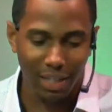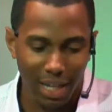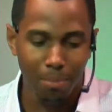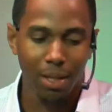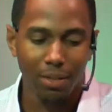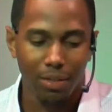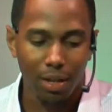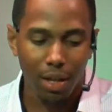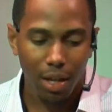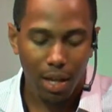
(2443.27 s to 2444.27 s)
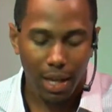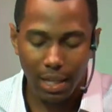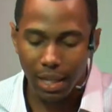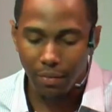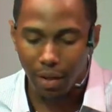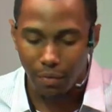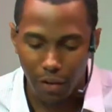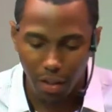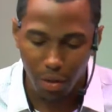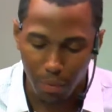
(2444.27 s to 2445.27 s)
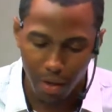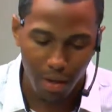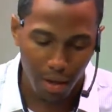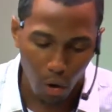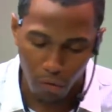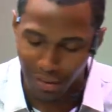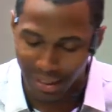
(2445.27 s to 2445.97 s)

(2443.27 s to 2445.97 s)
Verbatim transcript: demons, he gives us victory over